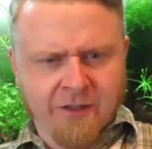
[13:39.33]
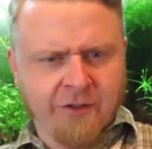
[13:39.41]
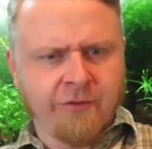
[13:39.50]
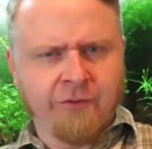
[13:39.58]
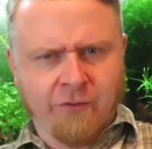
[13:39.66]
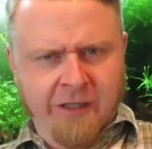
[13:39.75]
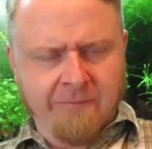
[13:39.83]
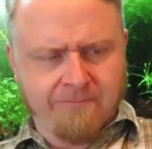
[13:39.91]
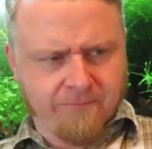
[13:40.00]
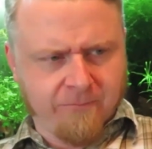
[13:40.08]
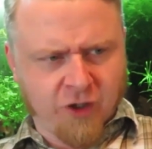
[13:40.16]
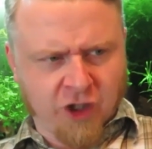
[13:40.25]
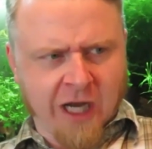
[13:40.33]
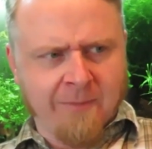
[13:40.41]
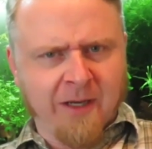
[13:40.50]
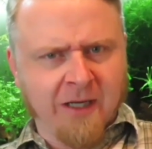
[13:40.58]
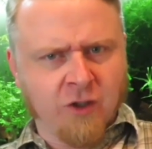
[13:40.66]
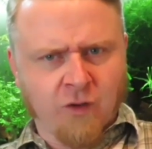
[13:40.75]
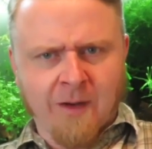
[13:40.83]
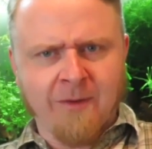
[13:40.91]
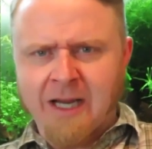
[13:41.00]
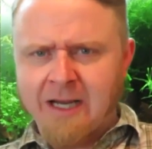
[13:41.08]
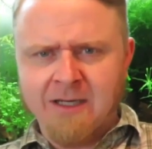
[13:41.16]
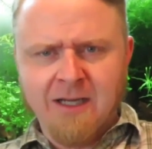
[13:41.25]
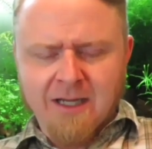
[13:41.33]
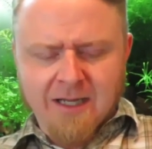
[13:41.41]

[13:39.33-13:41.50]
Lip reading: you keep shaping and trimming it,